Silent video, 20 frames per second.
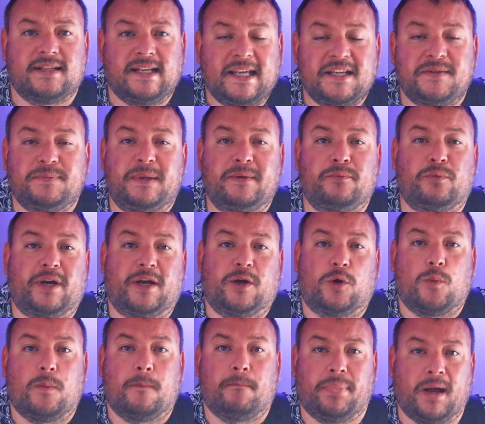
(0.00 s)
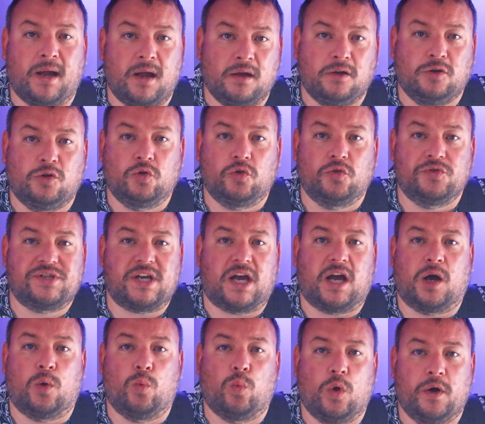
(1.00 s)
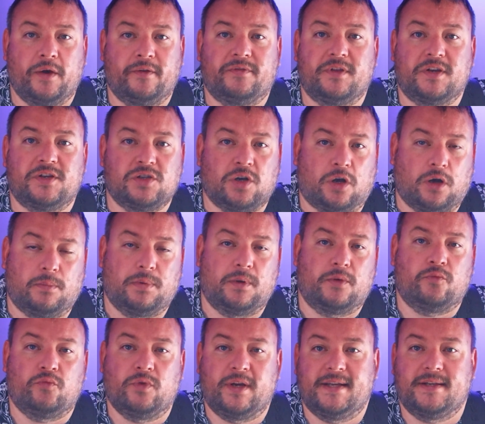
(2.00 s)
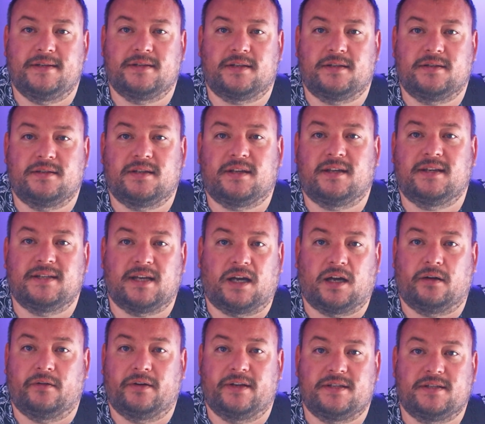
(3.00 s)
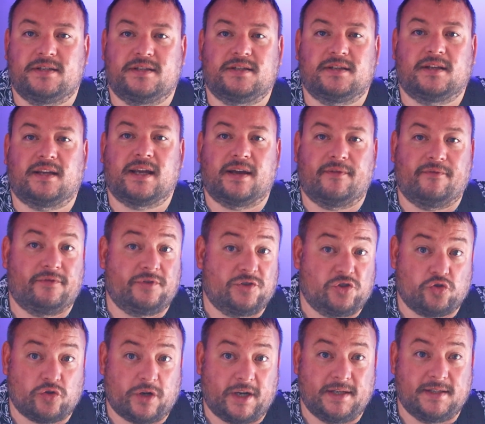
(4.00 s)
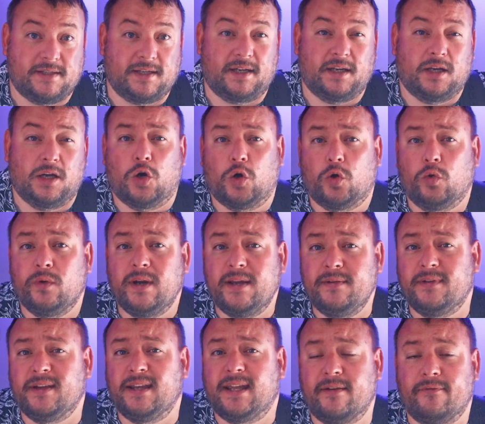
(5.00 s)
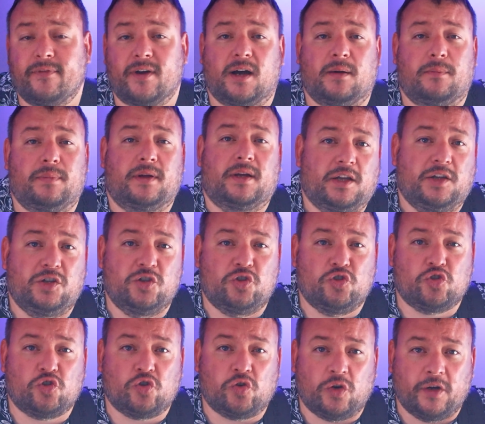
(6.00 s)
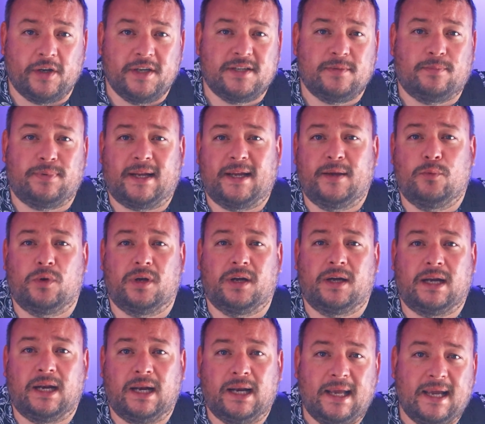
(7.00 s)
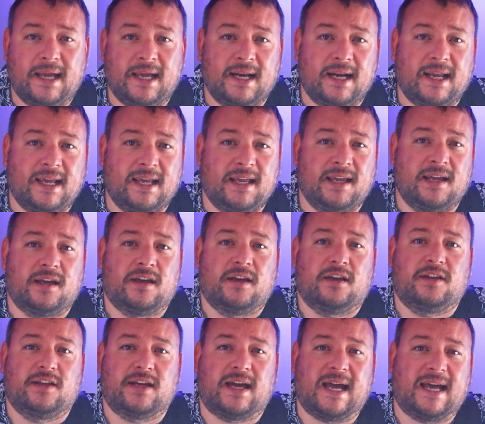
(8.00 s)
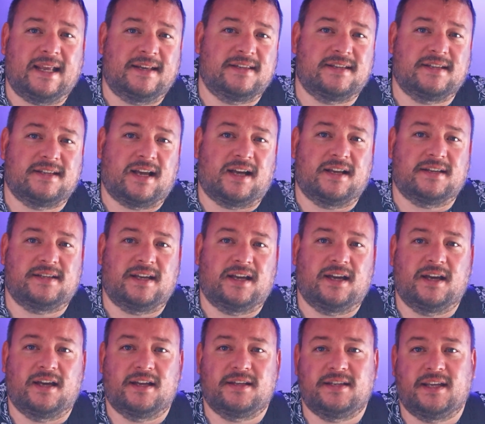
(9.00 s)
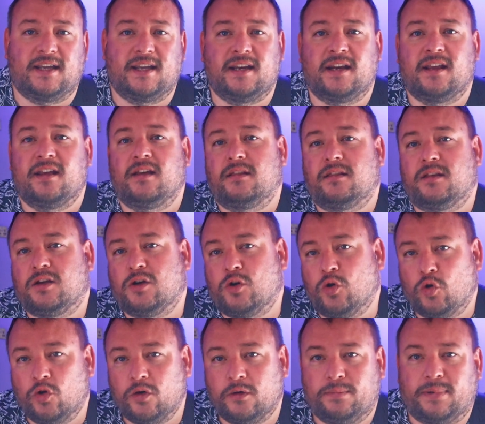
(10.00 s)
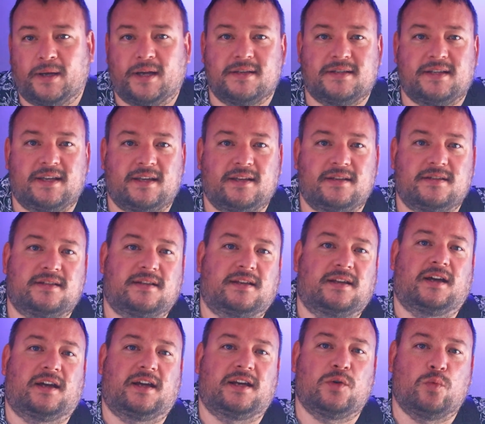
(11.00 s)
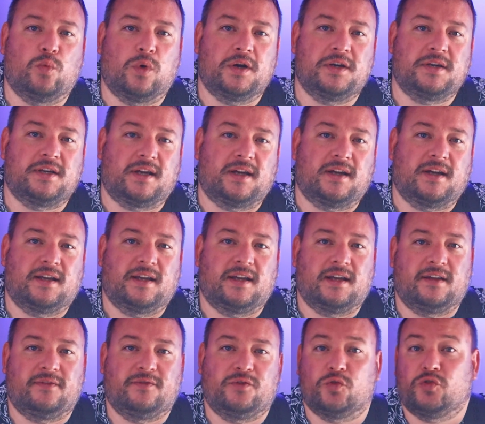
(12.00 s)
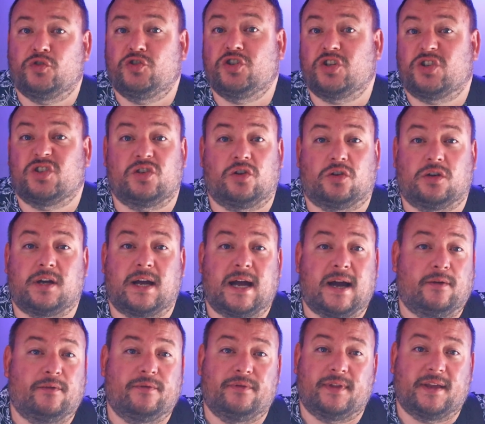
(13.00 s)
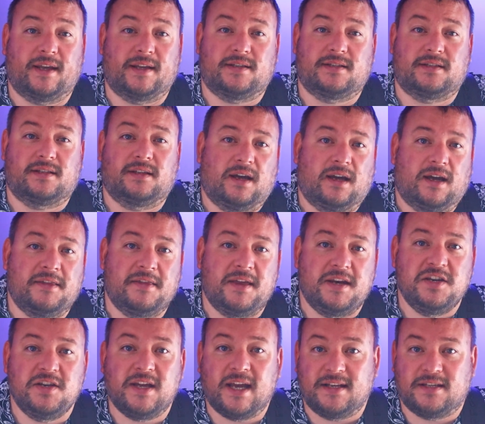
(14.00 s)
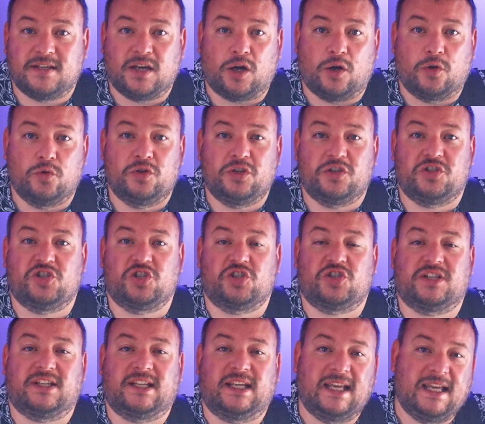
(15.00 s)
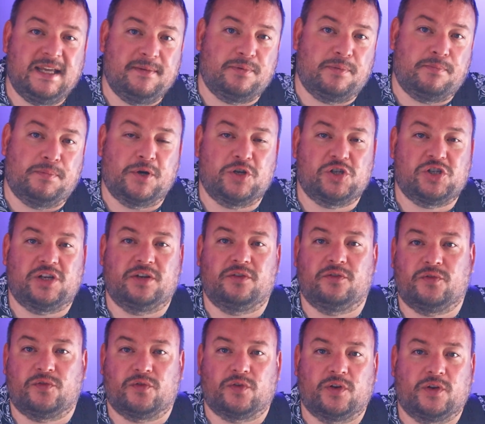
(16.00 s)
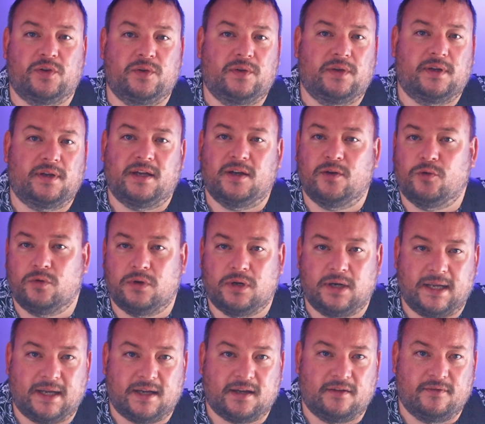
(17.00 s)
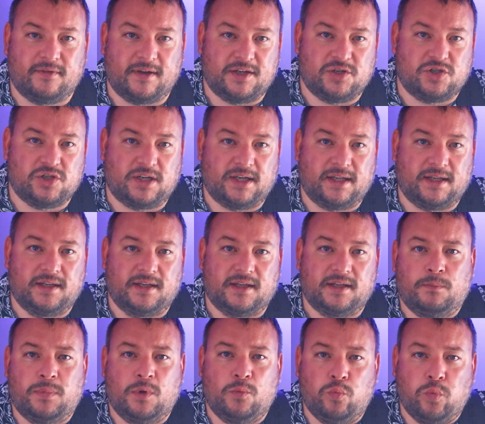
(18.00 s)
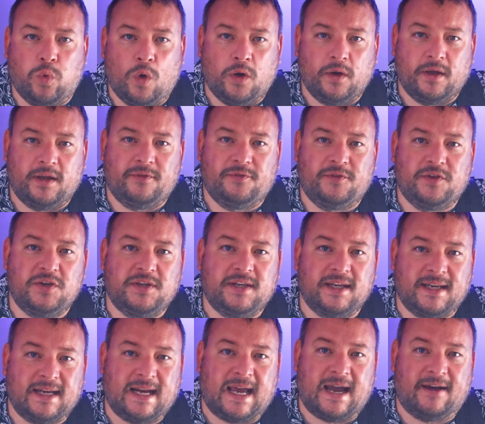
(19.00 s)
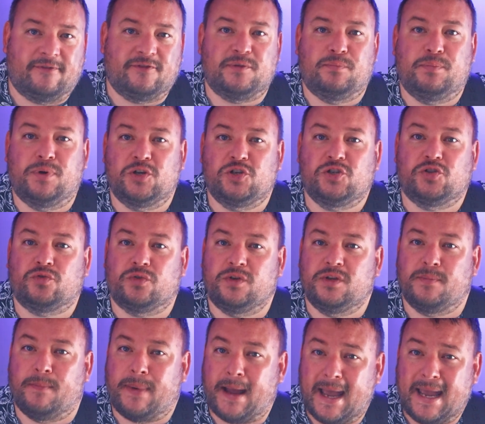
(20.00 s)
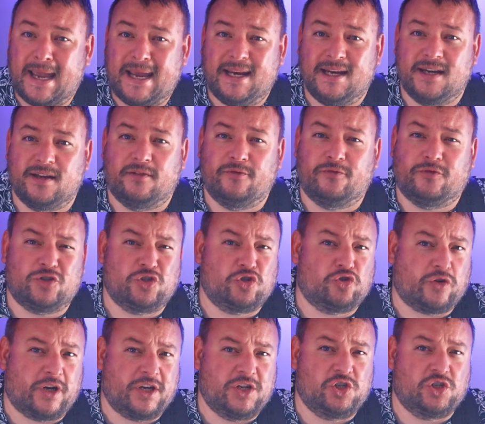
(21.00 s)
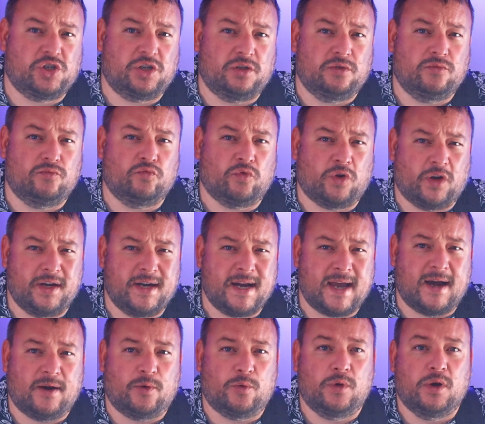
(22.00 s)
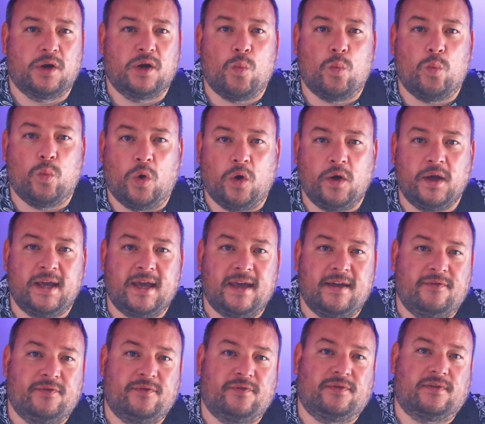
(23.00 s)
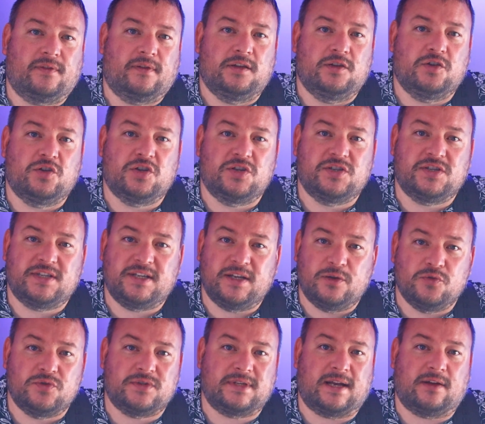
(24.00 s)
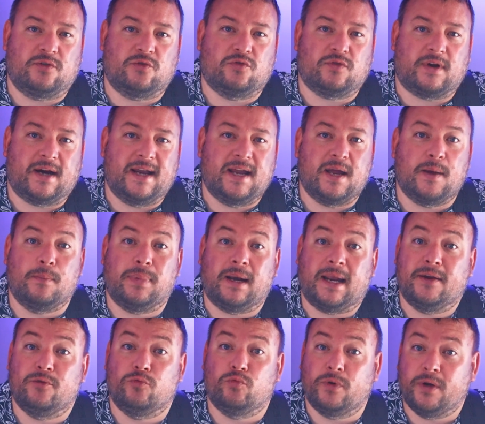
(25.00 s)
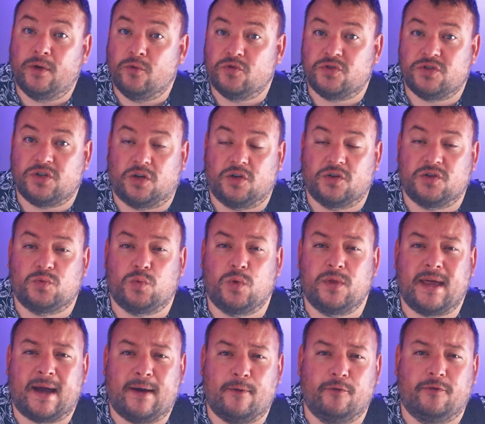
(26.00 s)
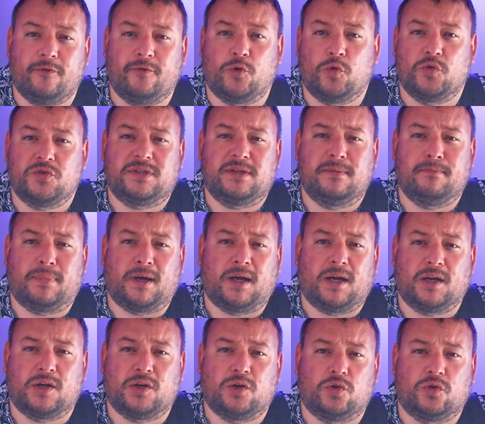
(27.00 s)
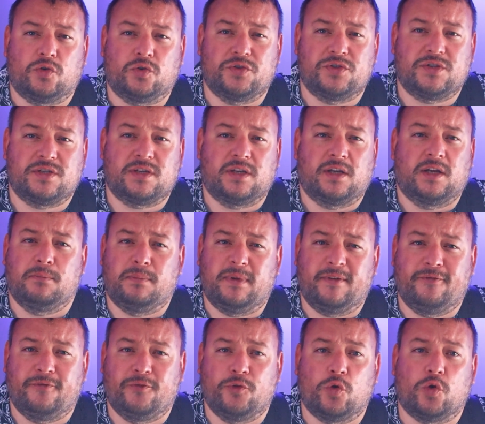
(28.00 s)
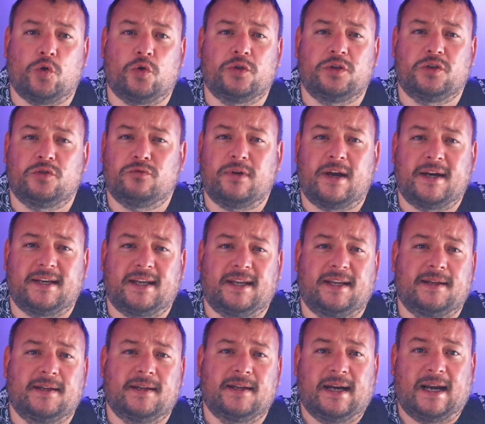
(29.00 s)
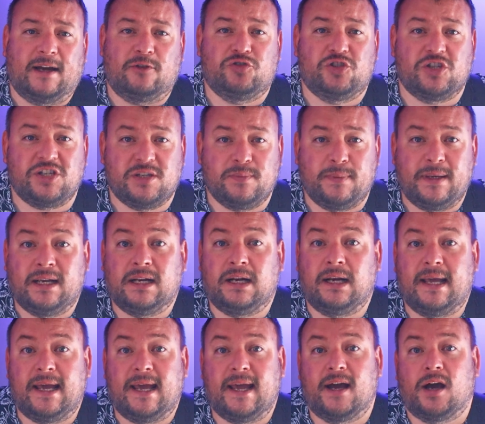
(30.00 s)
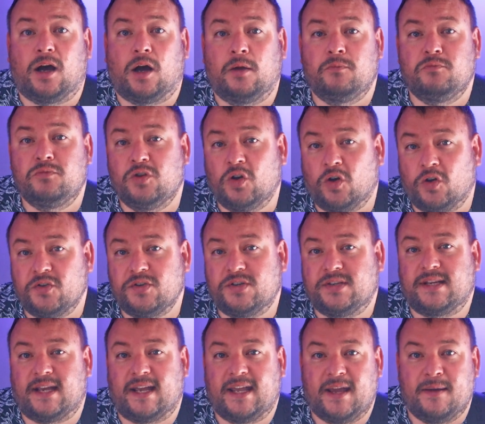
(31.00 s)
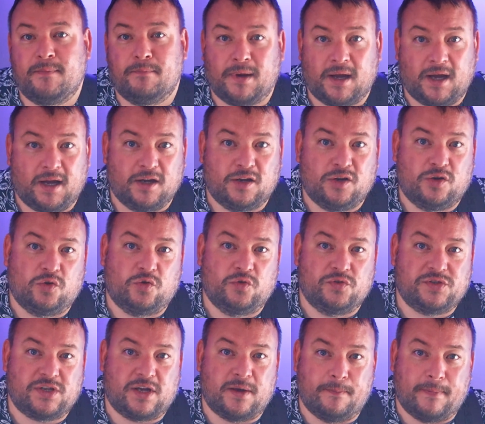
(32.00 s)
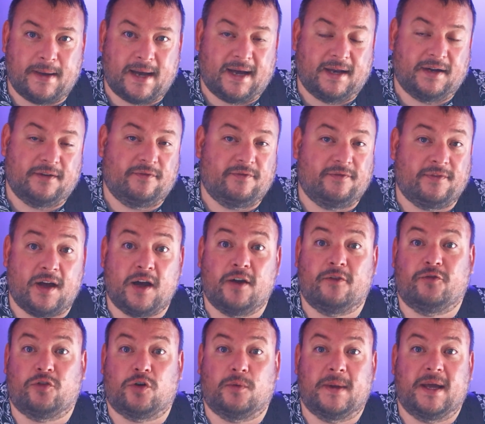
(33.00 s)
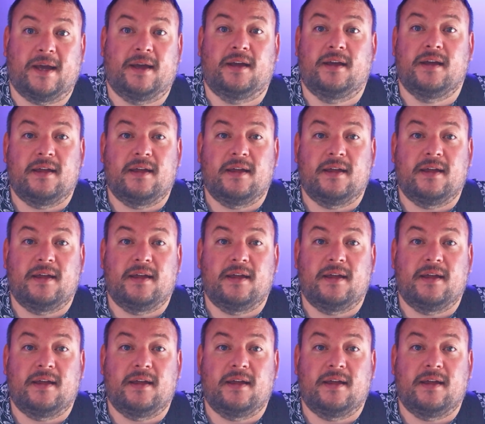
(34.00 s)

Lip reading: So let's be real, bar chords are one of the top reasons guitarists get frustrated or even give up. You try to play one clearly, your hand starts hurting, the chord buzzes, and you wonder if you're just not cut out for this. And then you get told, just keep pushing through, it will click eventually. But what if you didn't have to push through the pain and frustration right now? What if you could still sound great and play real songs without forcing bar chords before you're ready? Now, just to be clear, I'm not saying bar chords are bad, far from it.